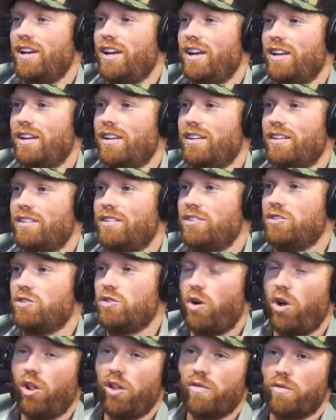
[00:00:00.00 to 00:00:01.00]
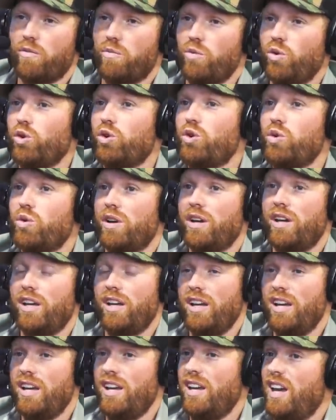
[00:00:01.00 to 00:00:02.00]
and to all of them real
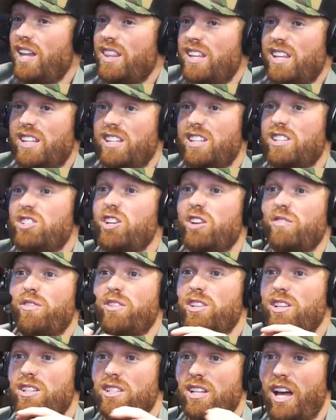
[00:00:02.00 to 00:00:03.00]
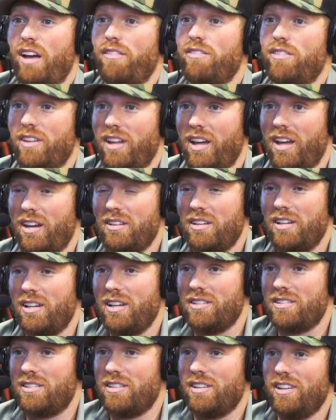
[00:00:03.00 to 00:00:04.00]
quick, and then check for ticks after that
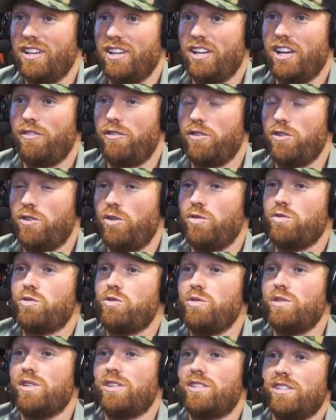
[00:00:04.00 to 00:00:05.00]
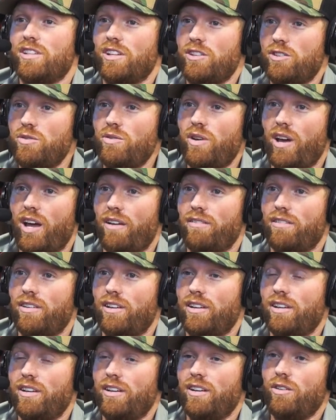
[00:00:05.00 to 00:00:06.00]
because. Yeah. If you don't do this and they do have
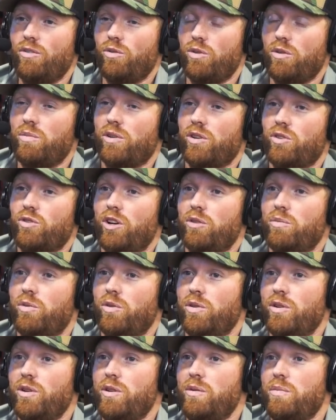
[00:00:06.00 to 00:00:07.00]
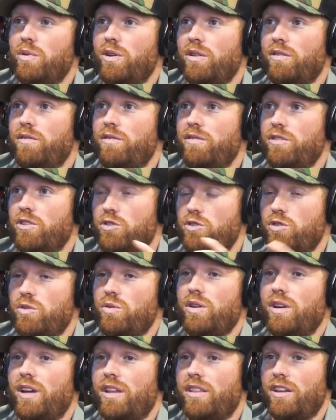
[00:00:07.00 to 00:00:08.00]
it, we're in big trouble. But if you
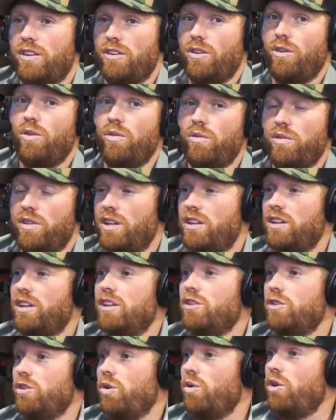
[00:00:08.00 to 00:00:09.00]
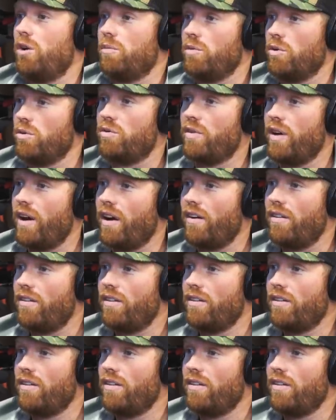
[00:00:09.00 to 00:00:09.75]
do it and they don't, then no harm, no foul.